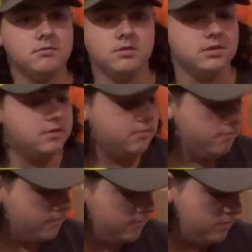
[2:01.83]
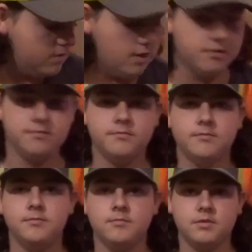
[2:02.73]
Just the
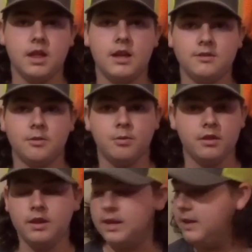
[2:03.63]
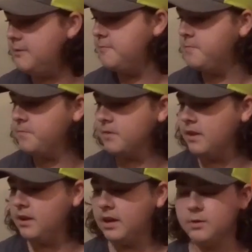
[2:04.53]
things I really need.
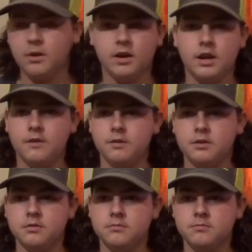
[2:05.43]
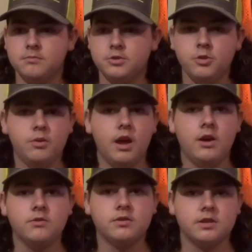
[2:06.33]
I don't hunt out of a shooting
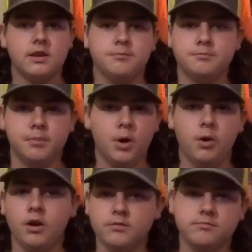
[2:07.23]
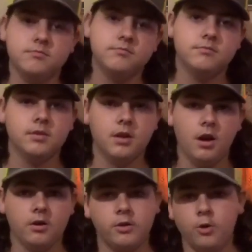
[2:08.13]
house because I'm bow hunting
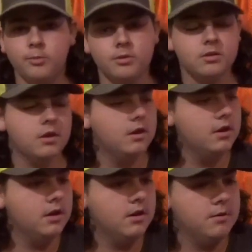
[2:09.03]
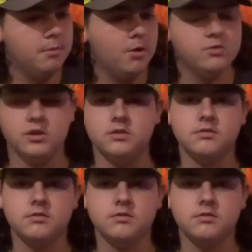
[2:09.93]
October, bow season.